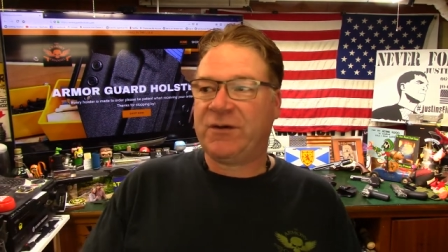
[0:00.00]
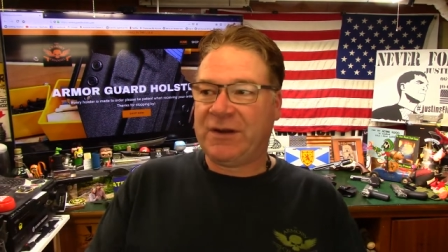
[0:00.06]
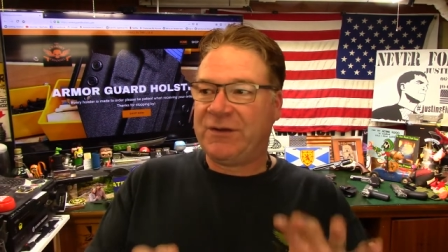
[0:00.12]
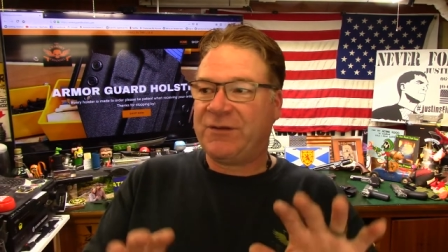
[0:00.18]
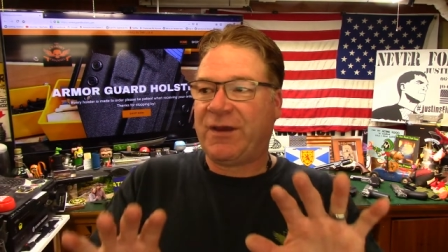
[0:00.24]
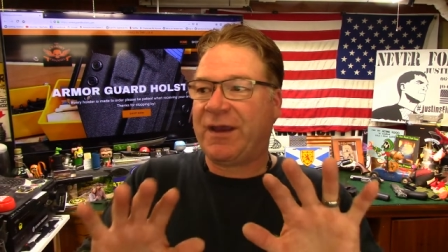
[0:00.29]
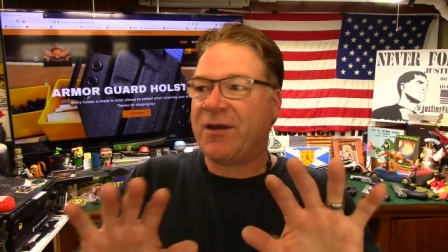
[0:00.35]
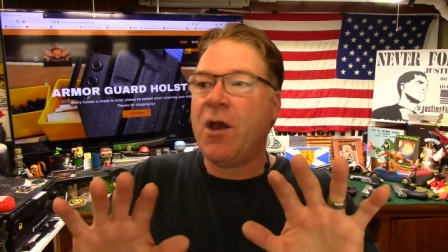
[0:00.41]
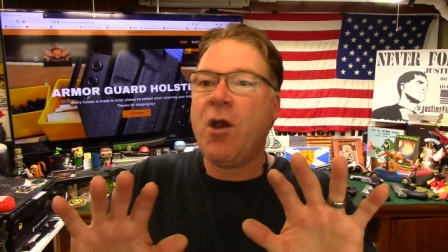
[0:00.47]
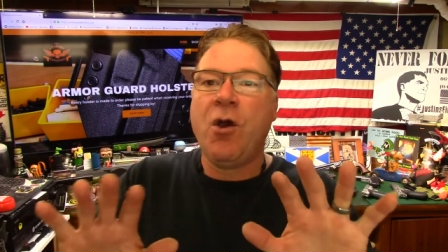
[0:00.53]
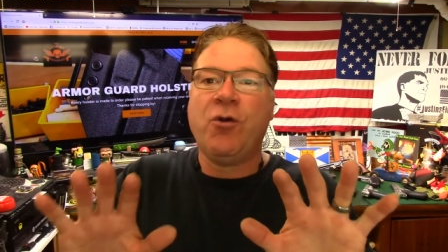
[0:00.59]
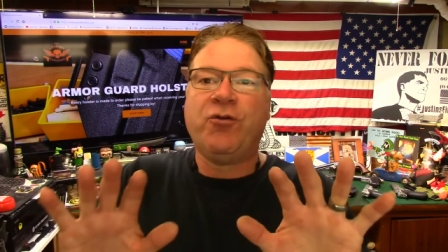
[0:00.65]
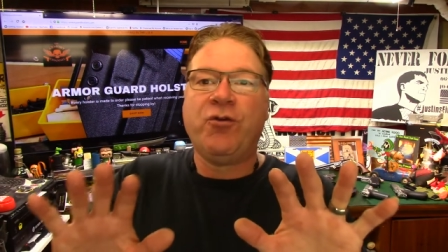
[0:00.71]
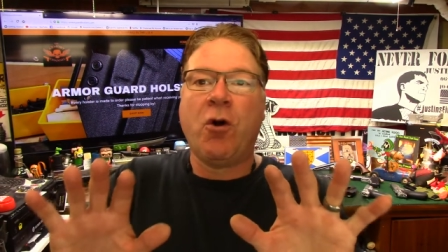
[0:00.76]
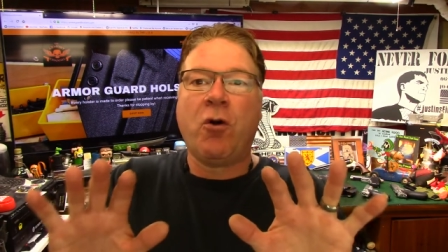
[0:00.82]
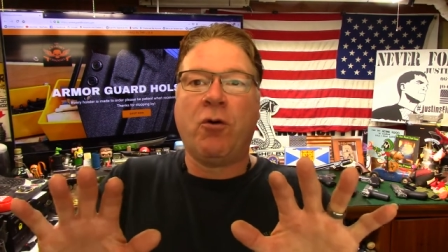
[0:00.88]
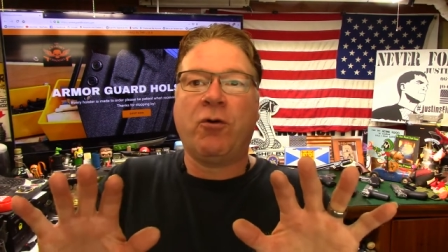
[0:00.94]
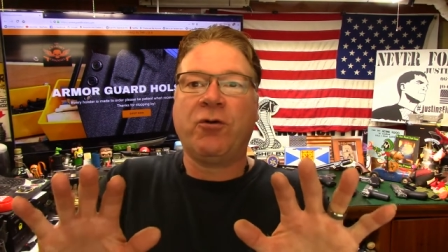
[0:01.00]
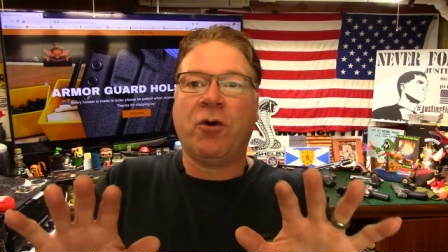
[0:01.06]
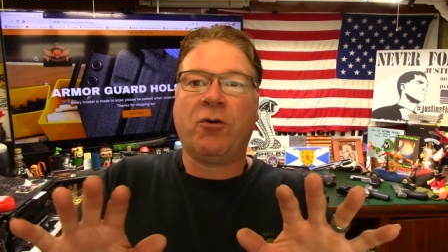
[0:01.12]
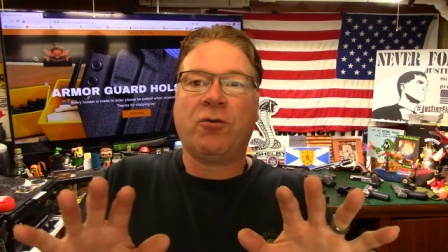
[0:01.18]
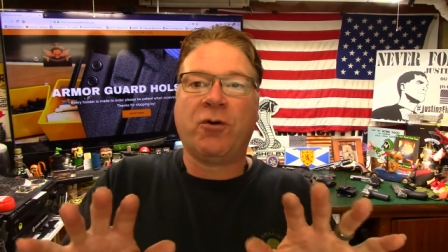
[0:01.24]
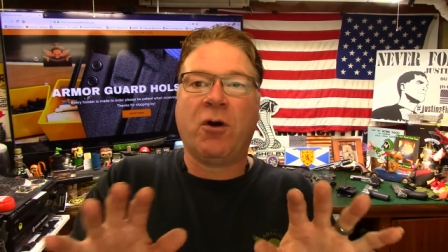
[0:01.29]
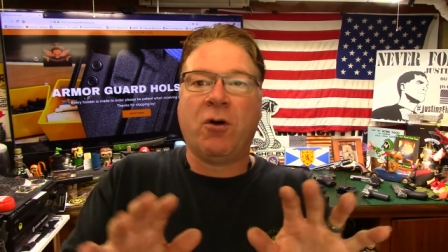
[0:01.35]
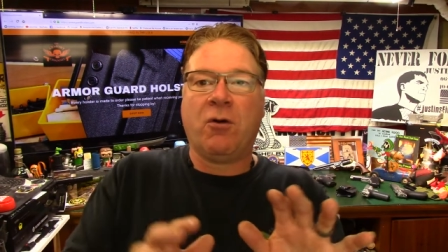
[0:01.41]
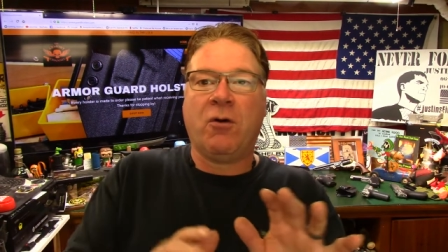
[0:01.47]
And he's like, no,
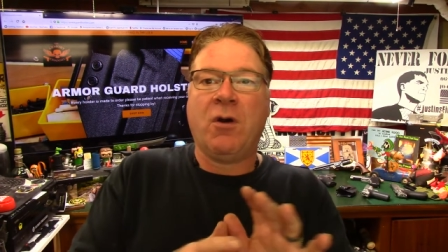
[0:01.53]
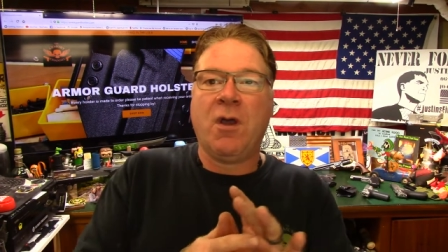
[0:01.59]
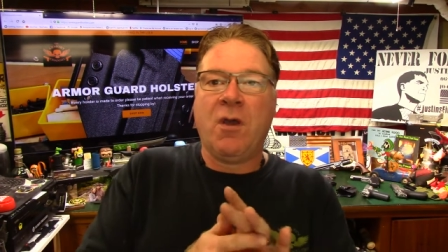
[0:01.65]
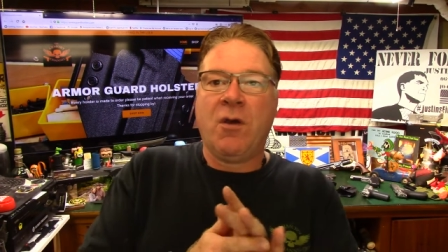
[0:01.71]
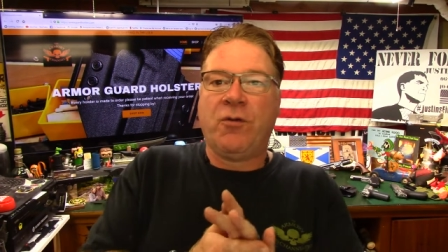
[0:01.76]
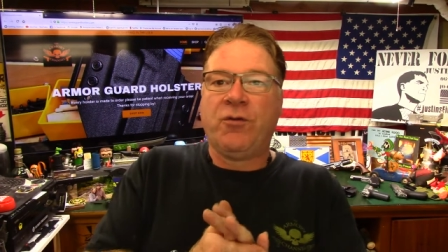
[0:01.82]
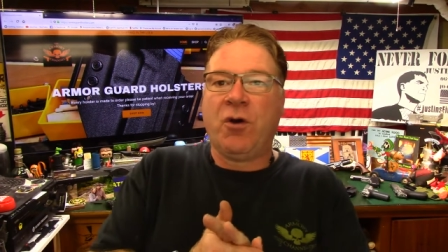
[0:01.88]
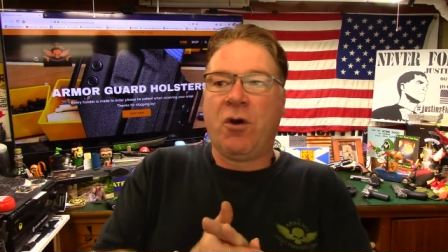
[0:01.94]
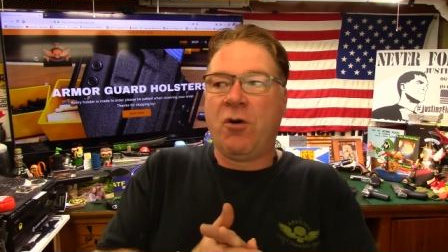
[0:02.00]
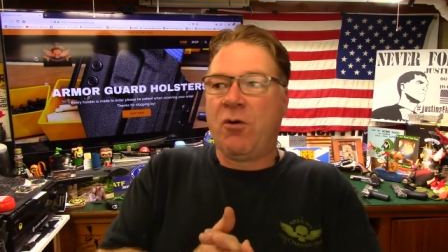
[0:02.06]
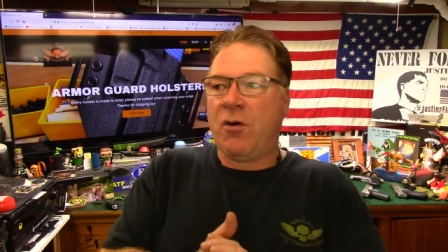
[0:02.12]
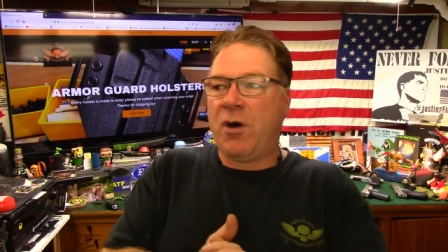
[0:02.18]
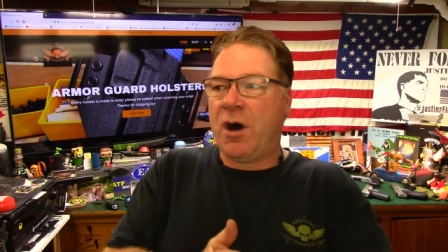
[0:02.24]
no, no, no.